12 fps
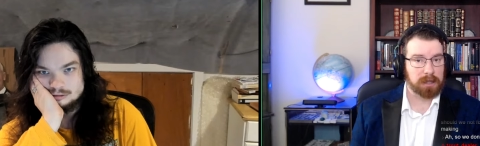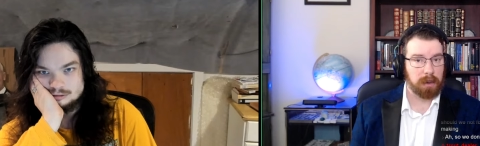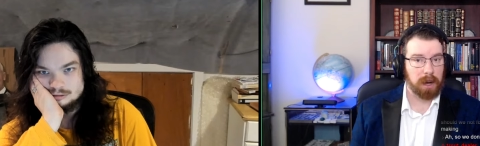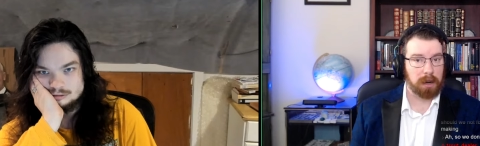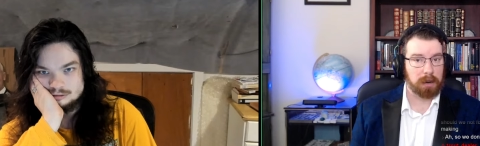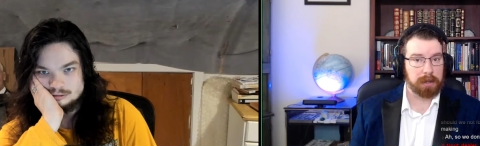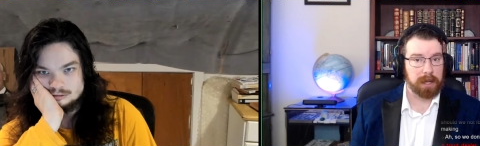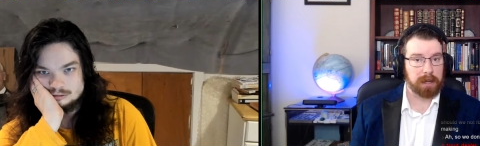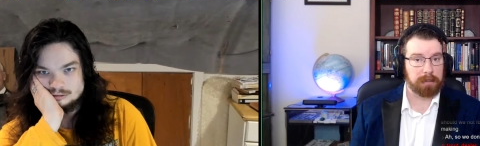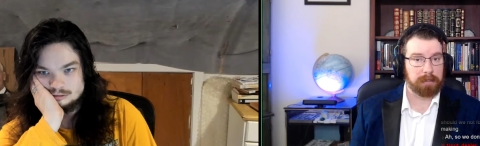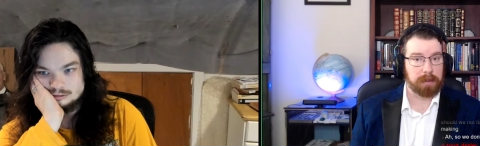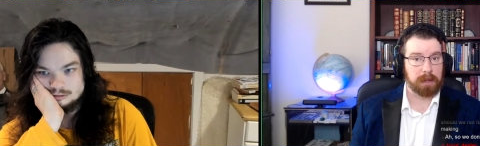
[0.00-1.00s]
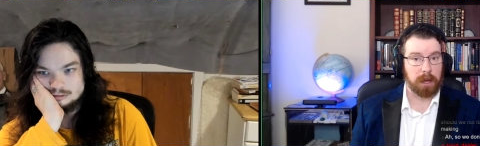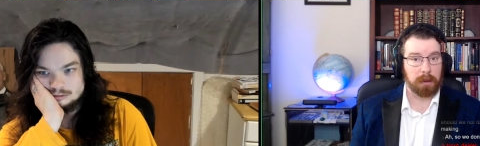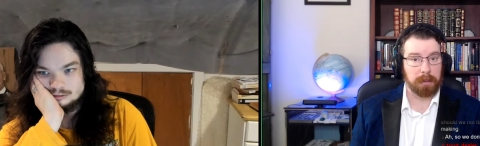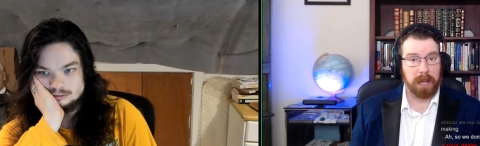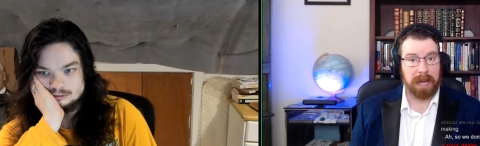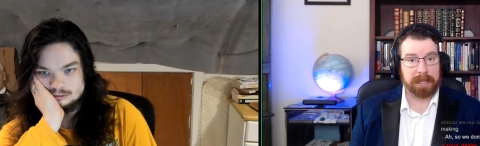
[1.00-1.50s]
Speaker 1: quo the
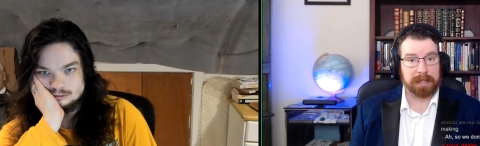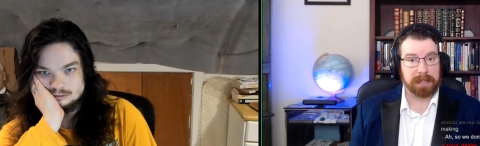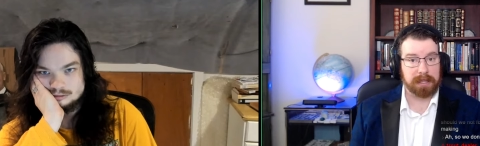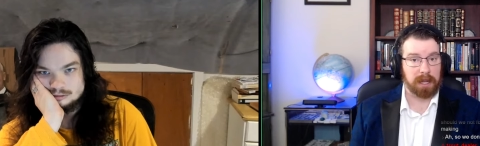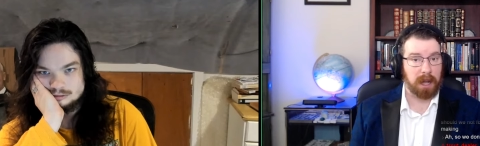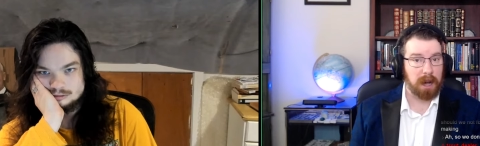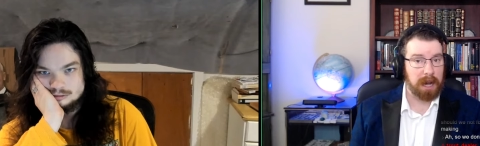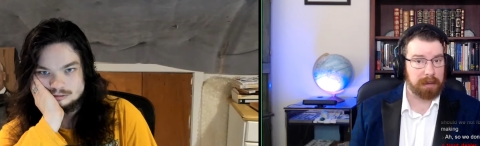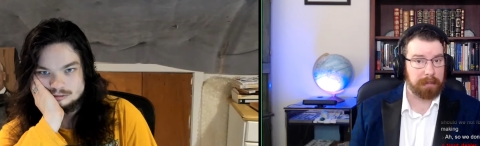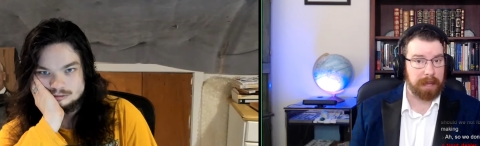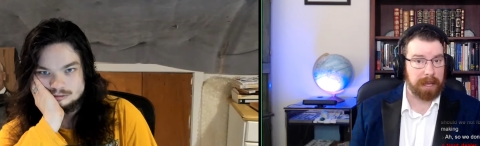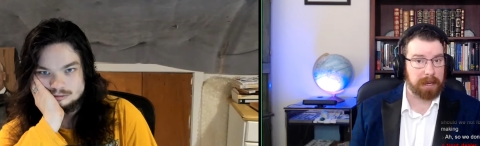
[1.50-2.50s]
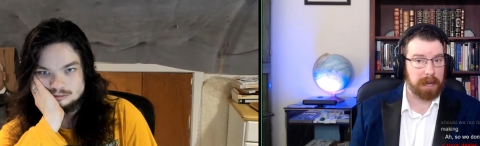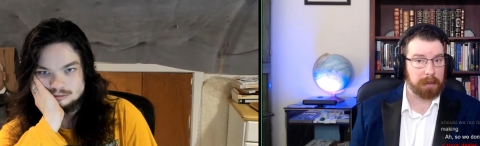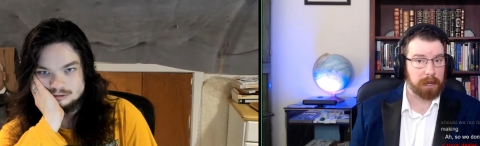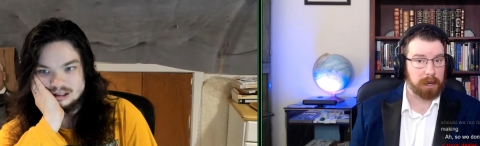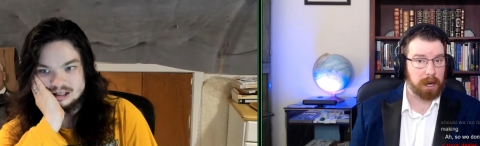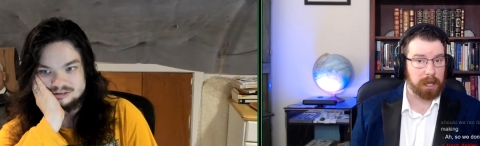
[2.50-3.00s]
globalized economy. And I would
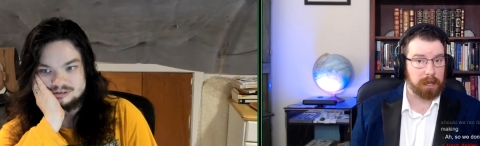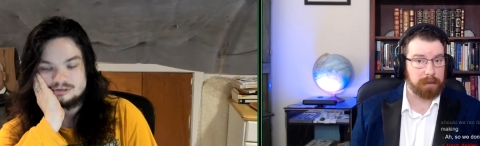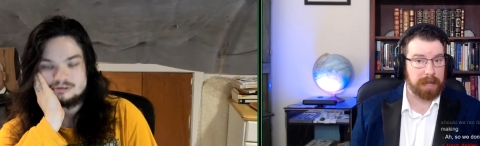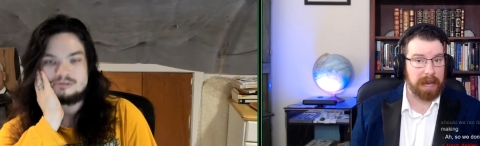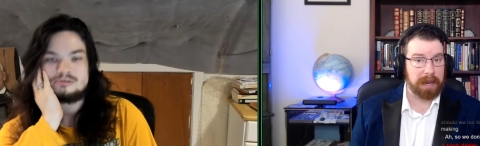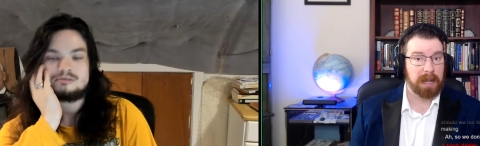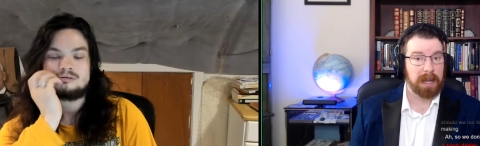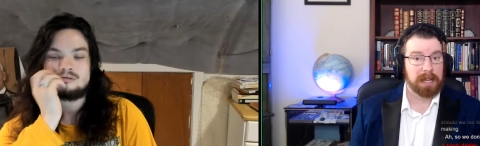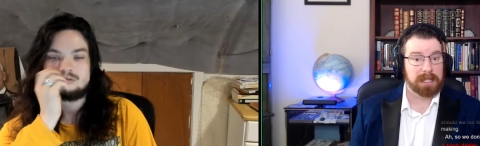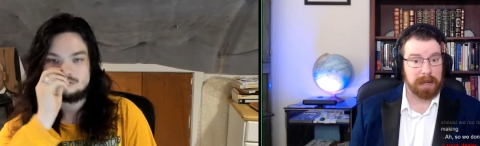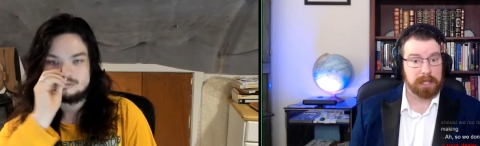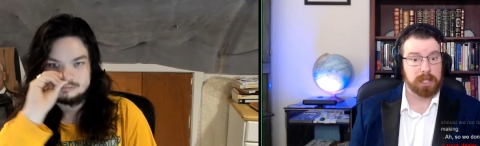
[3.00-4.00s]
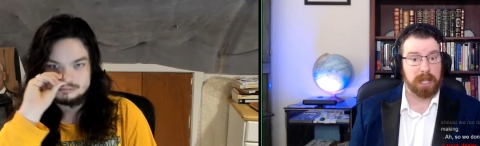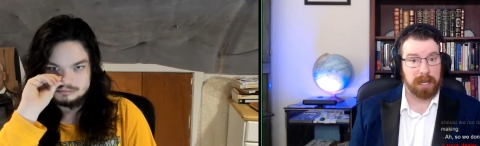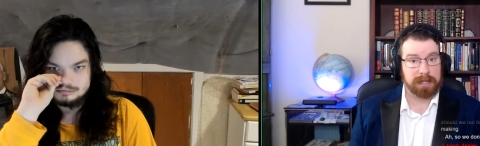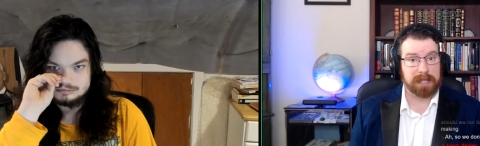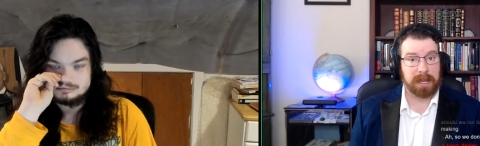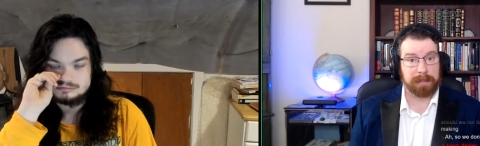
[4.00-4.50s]
yes. argue that, especially on
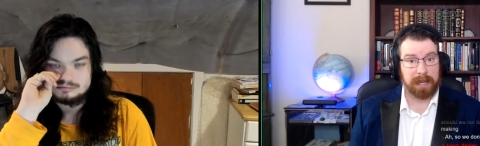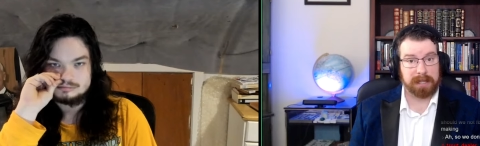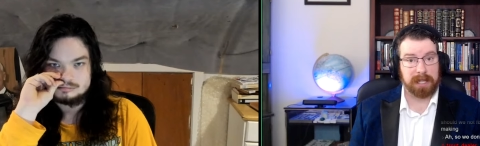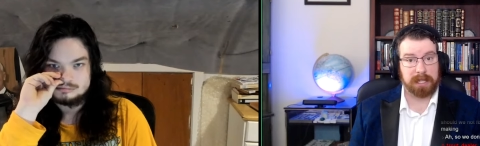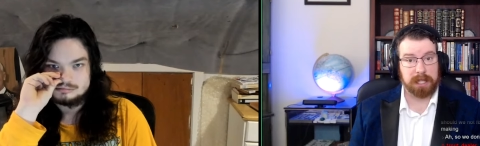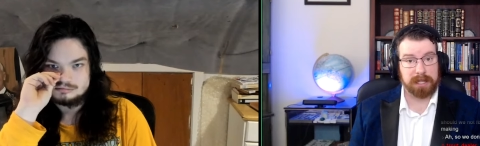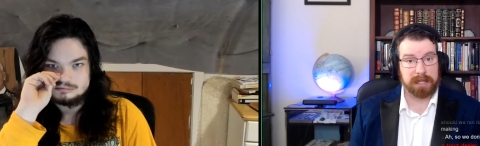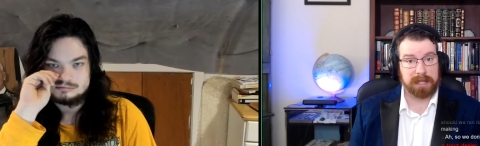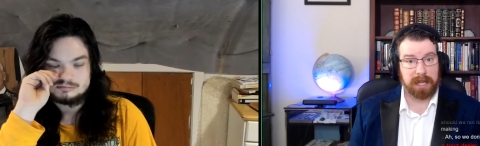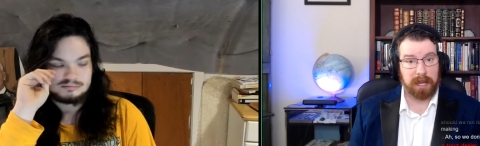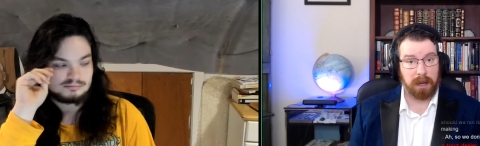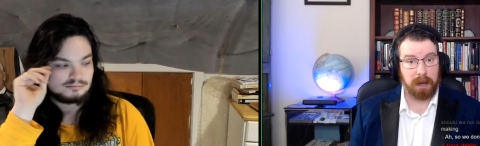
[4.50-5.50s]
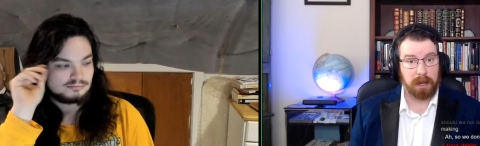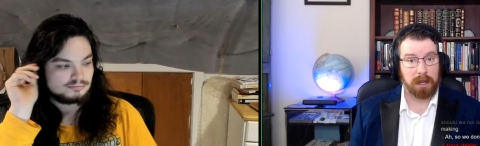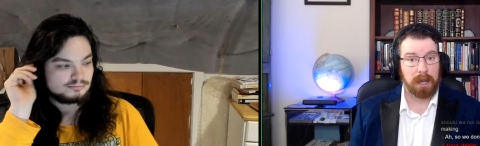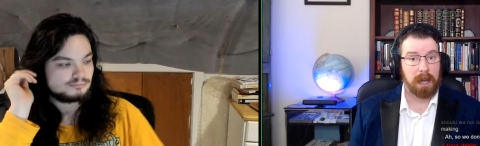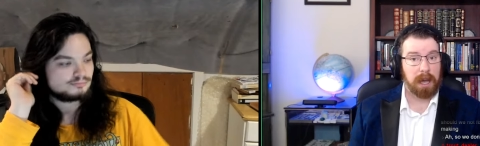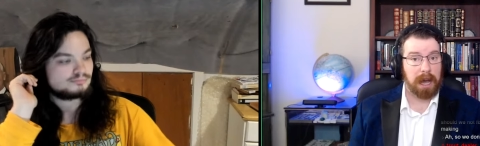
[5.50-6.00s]
something such as steel,
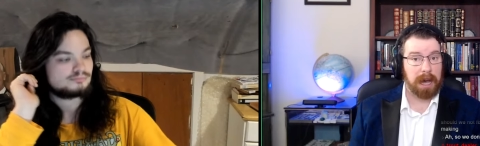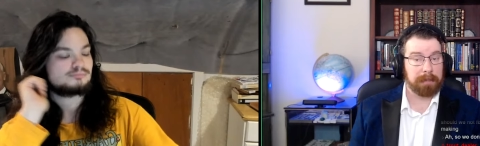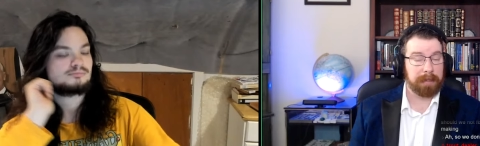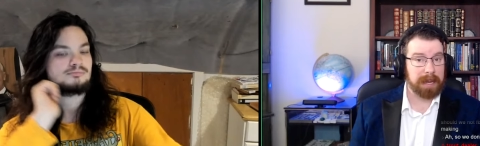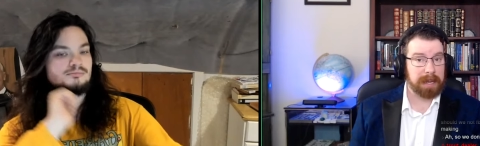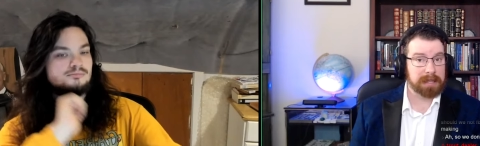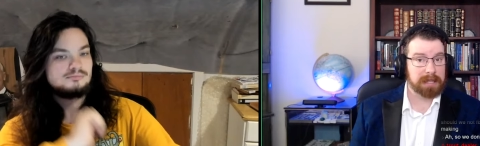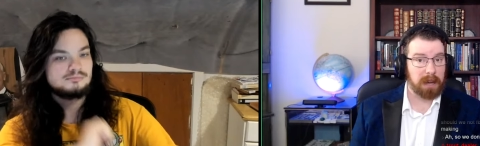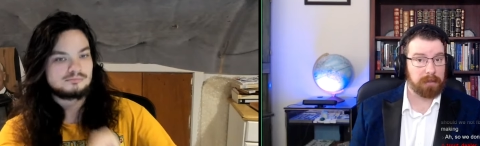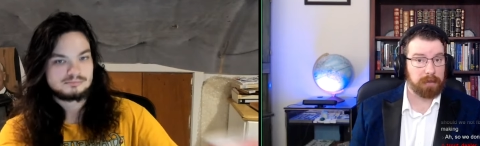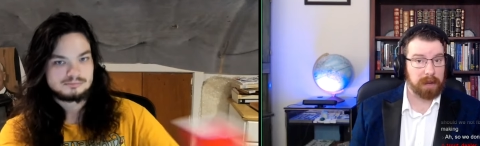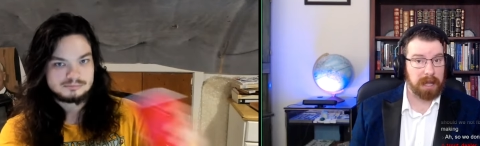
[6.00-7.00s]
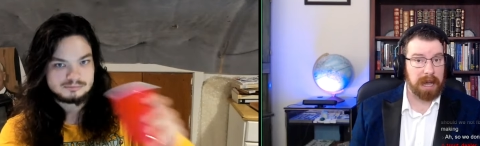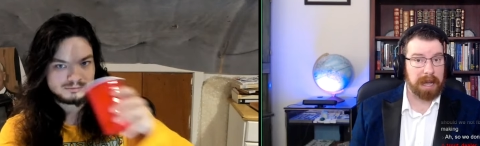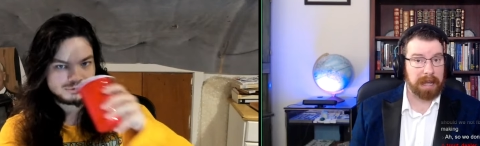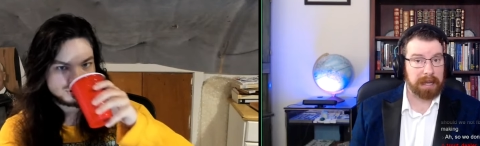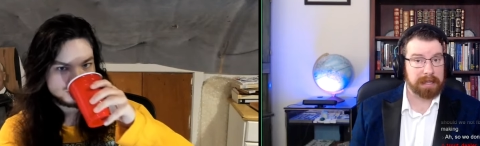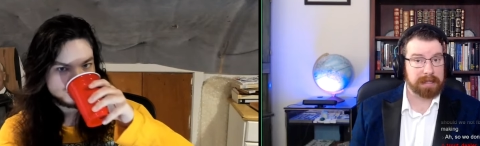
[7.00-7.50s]
uh, being
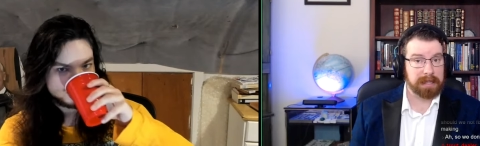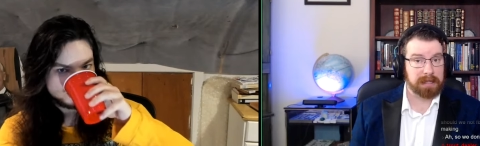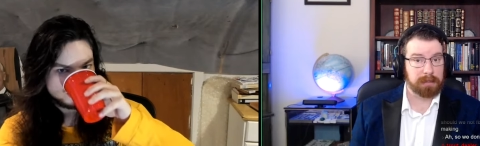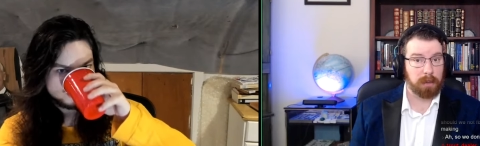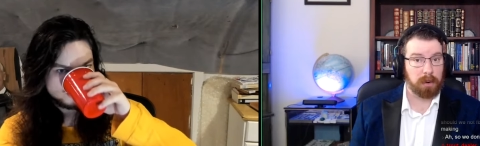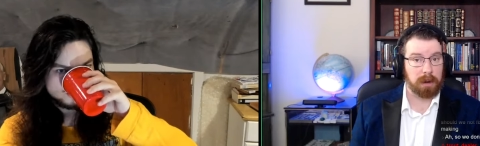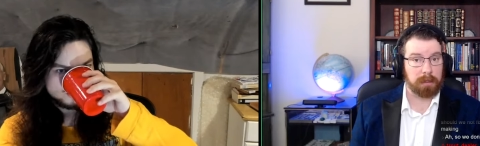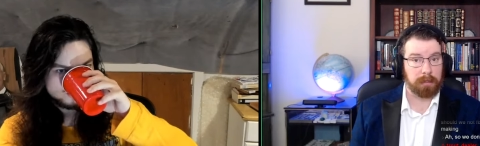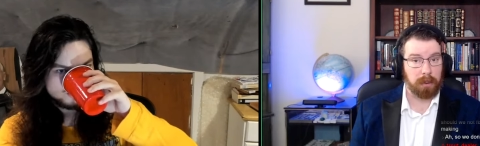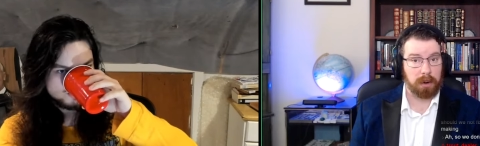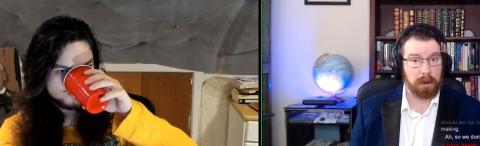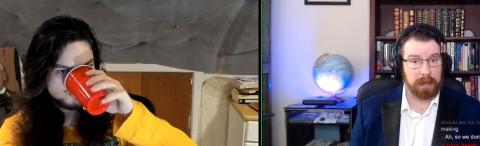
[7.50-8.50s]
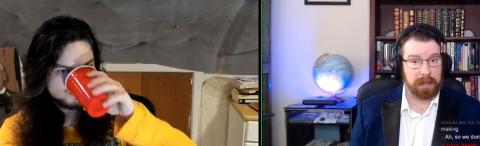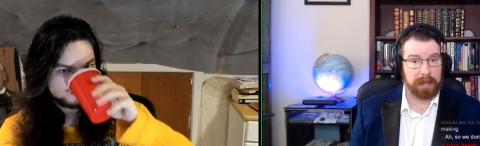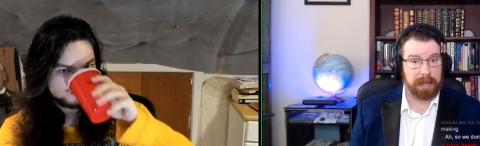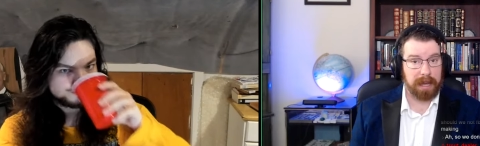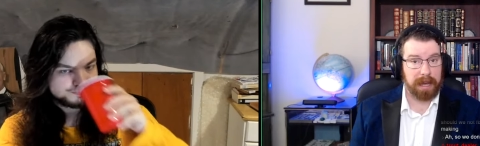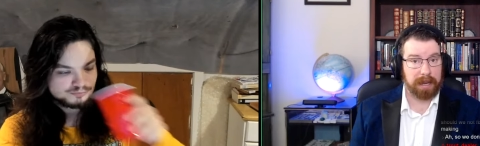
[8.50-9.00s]
self-reliant is more important
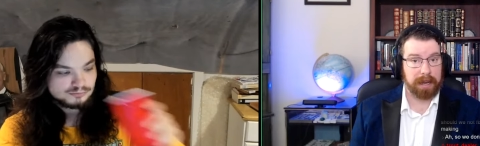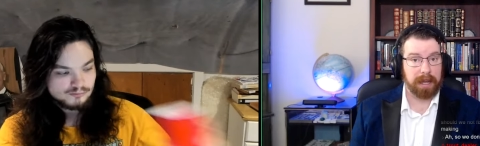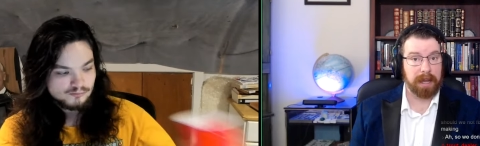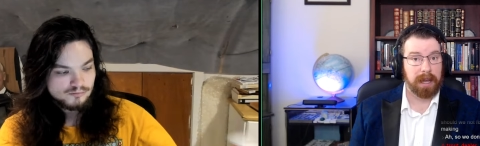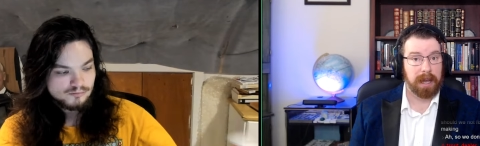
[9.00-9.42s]
than